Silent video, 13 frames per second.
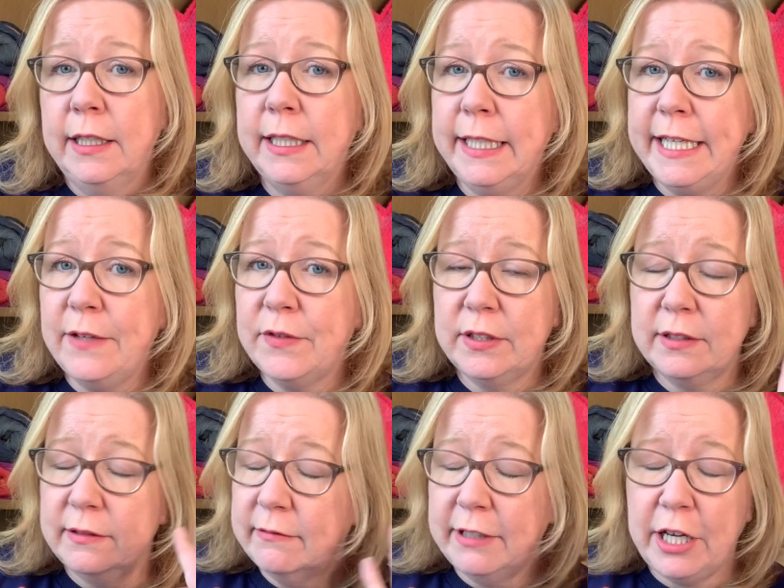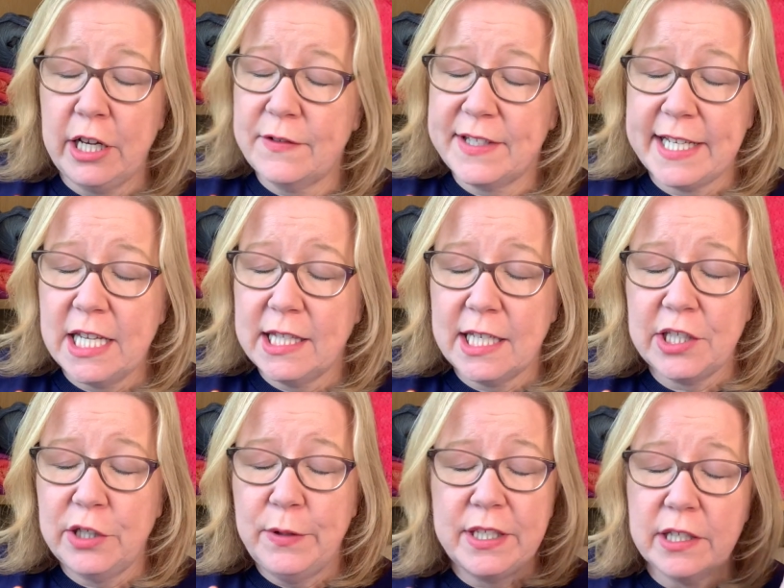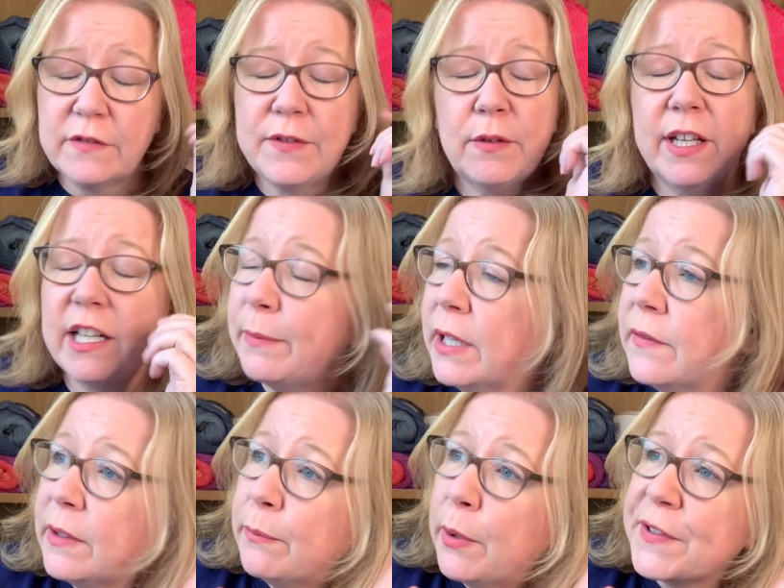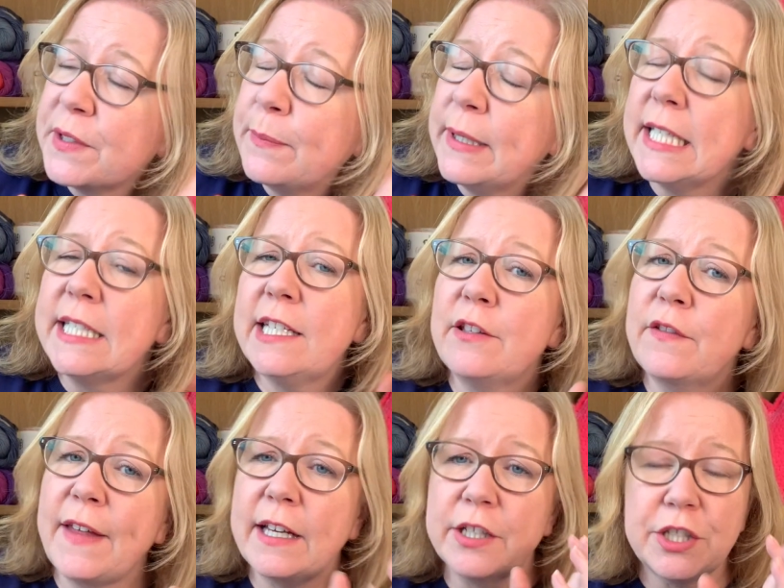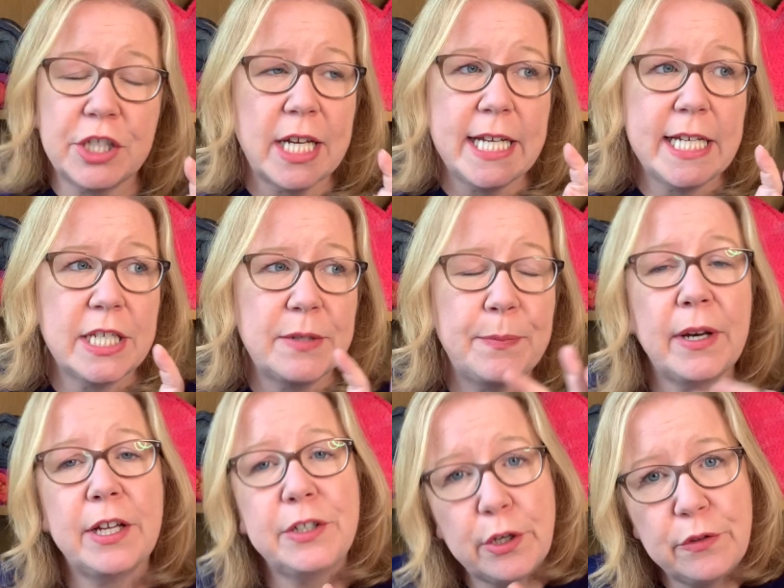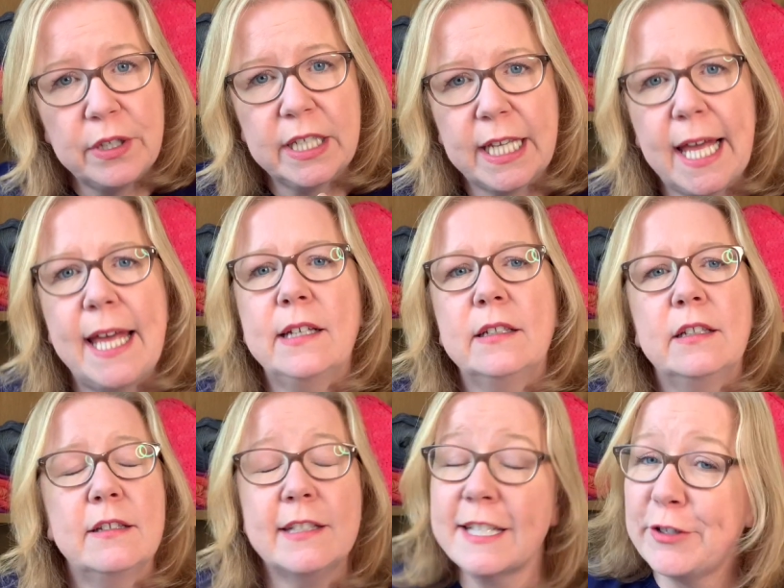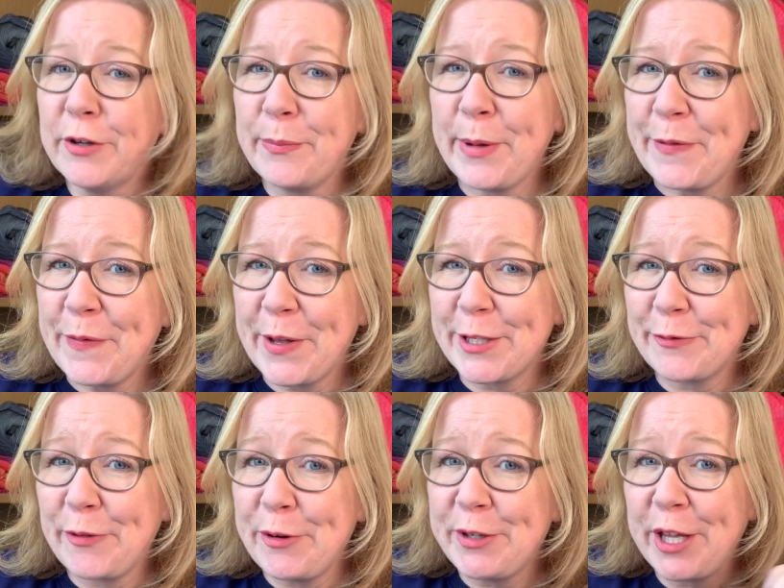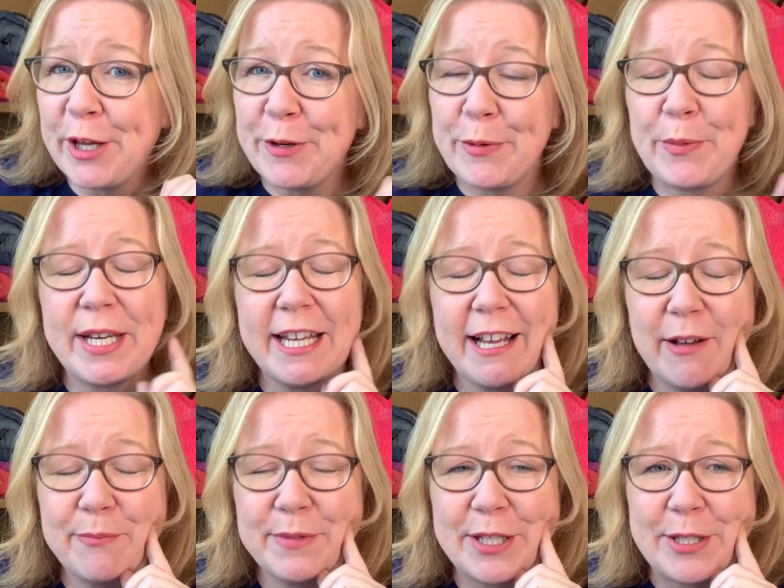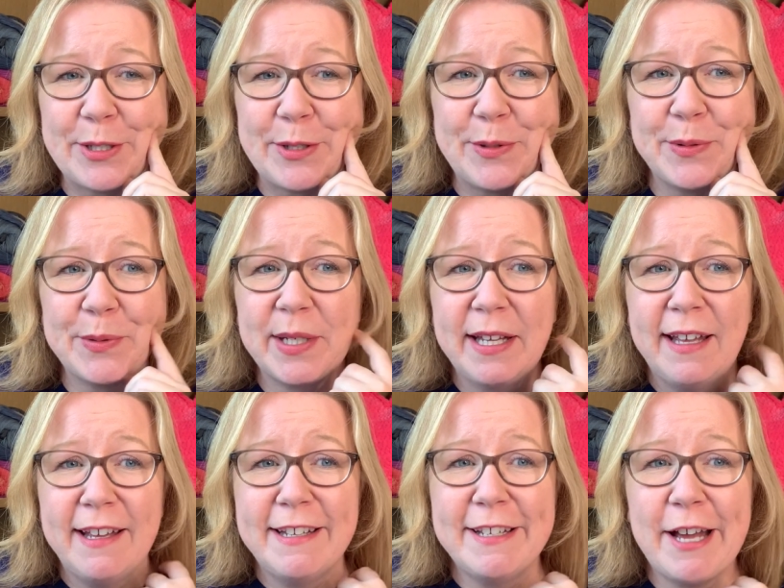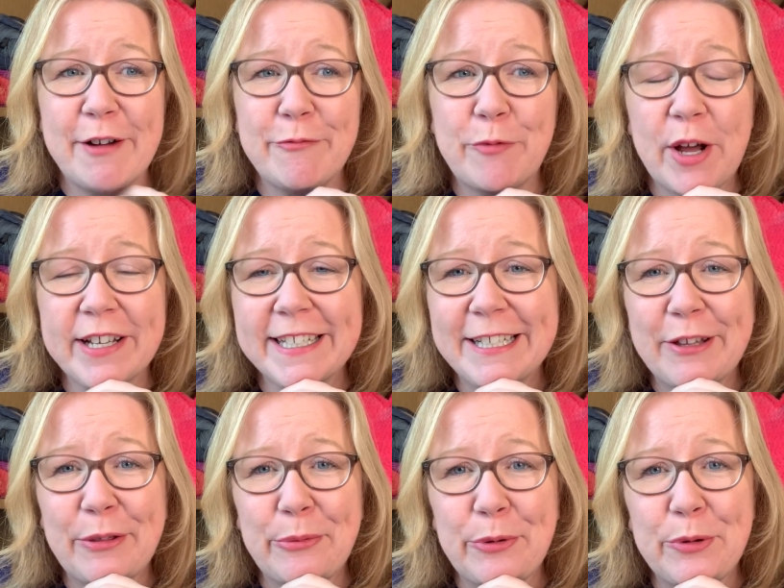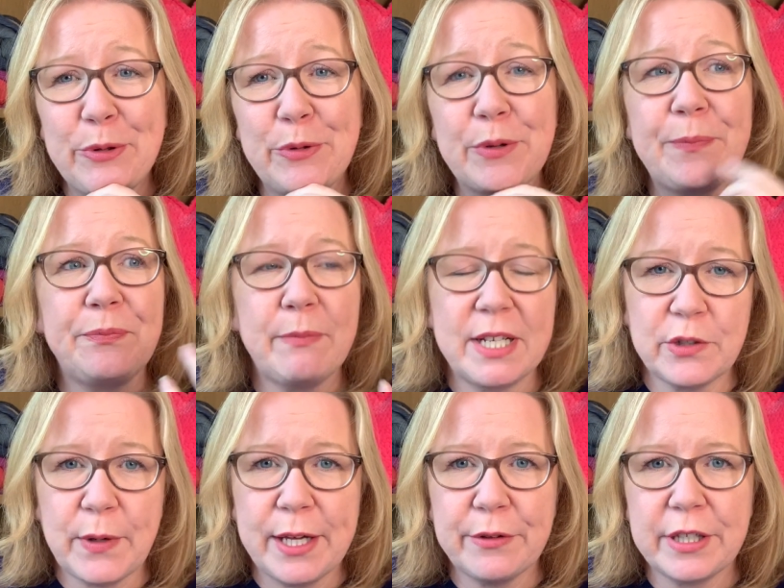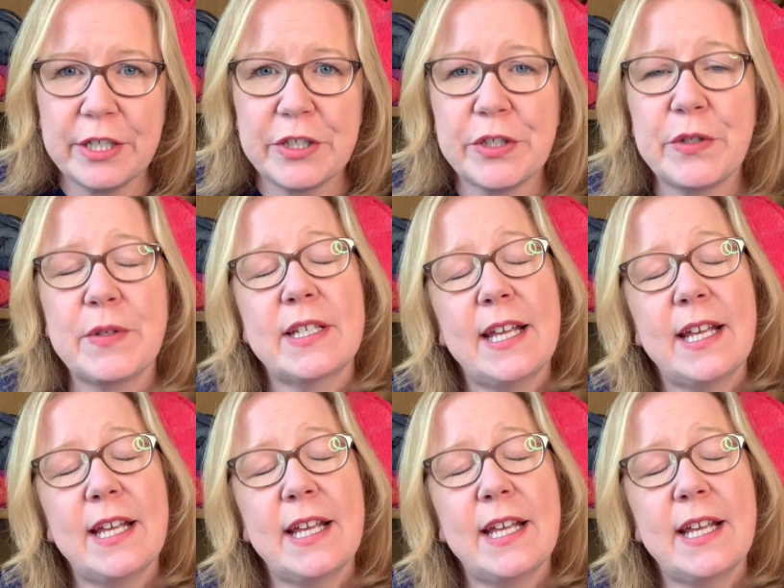Even kind of saying that to you, it does feel like a bit of an impossibility that that could change, but I know that it can. This is not my first rodeo when it comes to working through mental health issues,